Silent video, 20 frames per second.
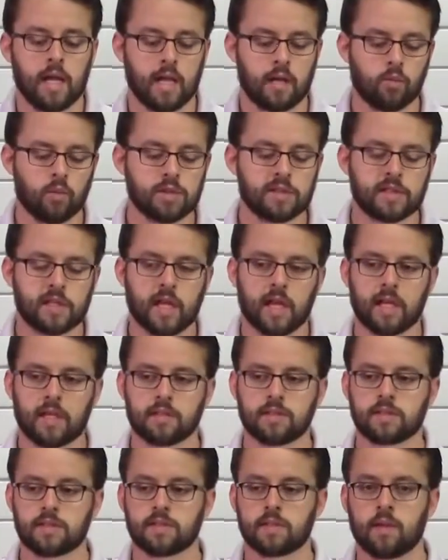in which
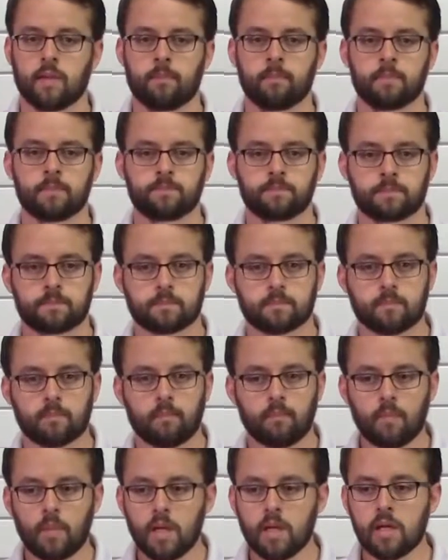case
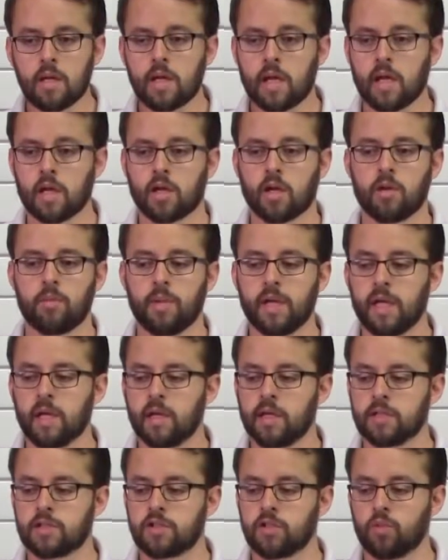it could be
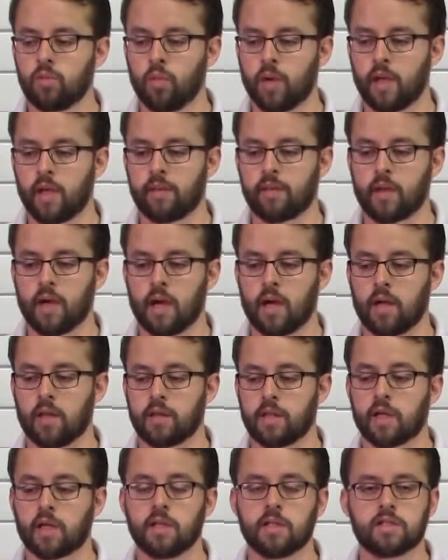an issue with
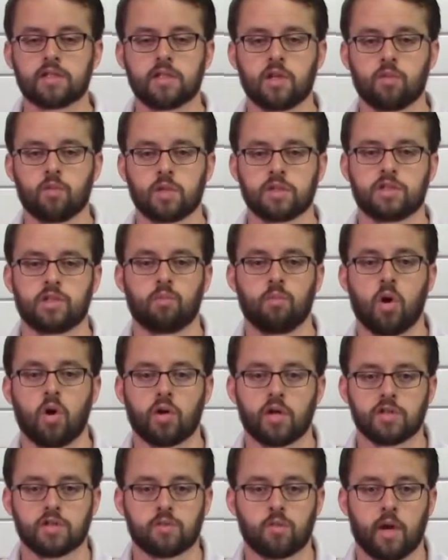the condition in which your
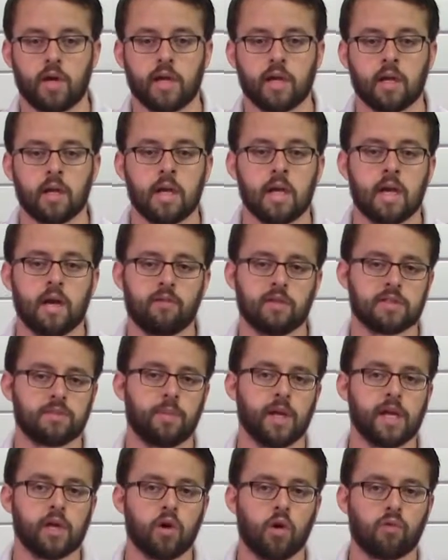motor is running. If it's
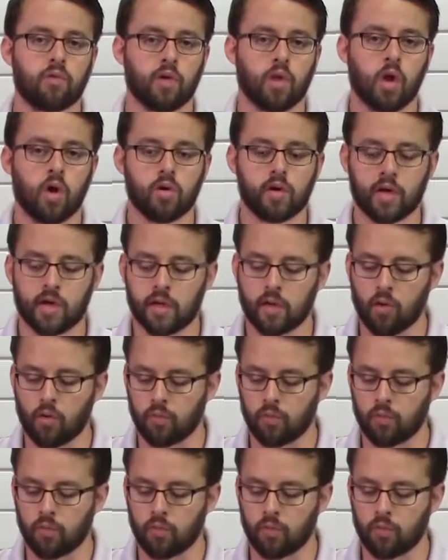being overloaded,